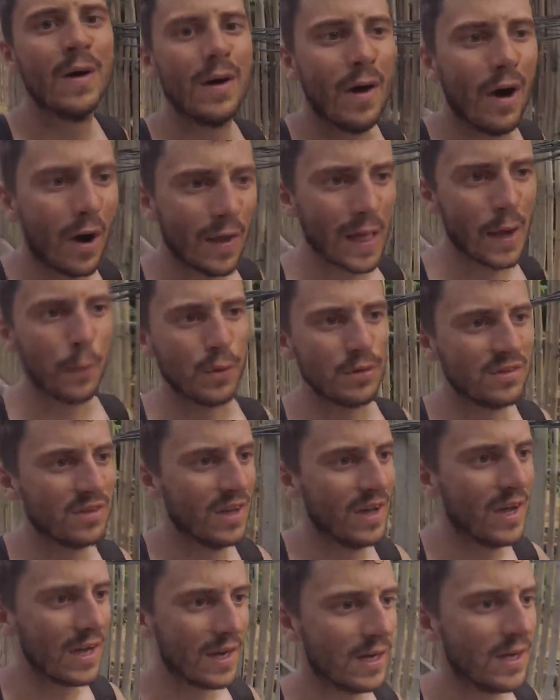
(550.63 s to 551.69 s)
Oh, that was
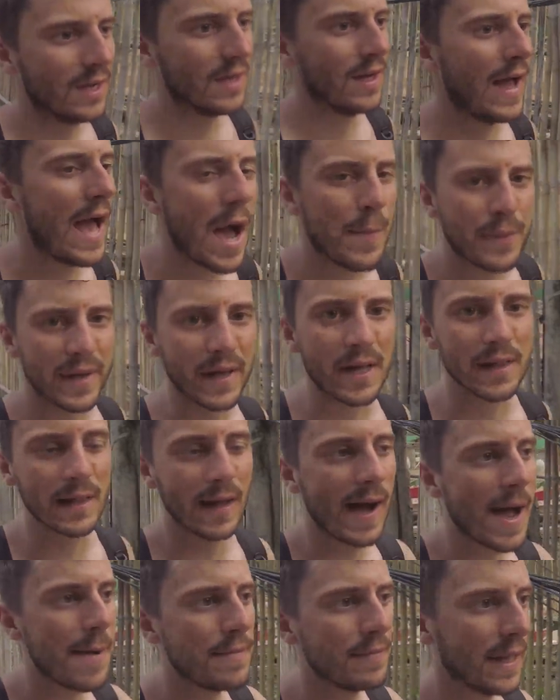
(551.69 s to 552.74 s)
an epic
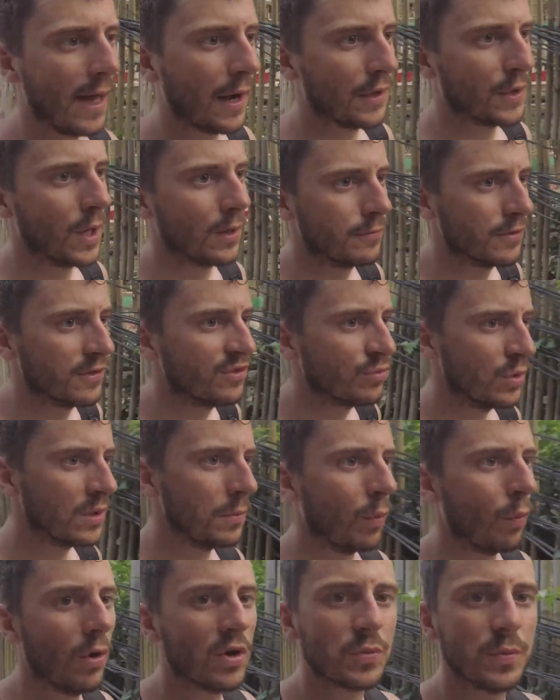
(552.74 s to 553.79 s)
climb. Now I'm gonna go for a
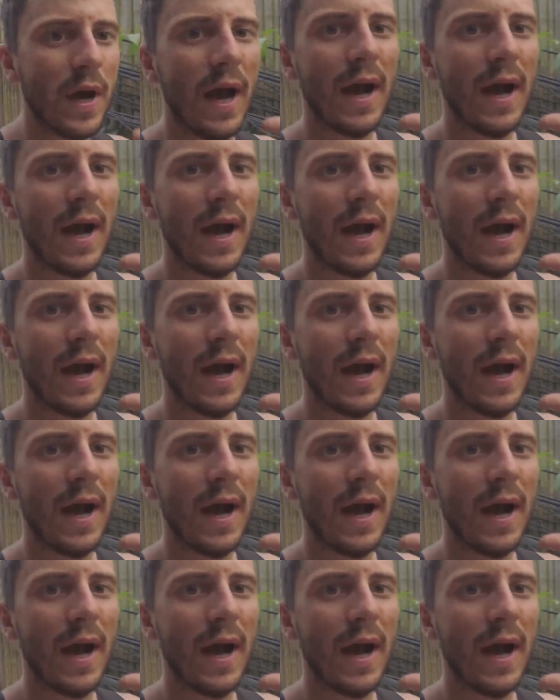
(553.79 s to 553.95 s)
swim and wash my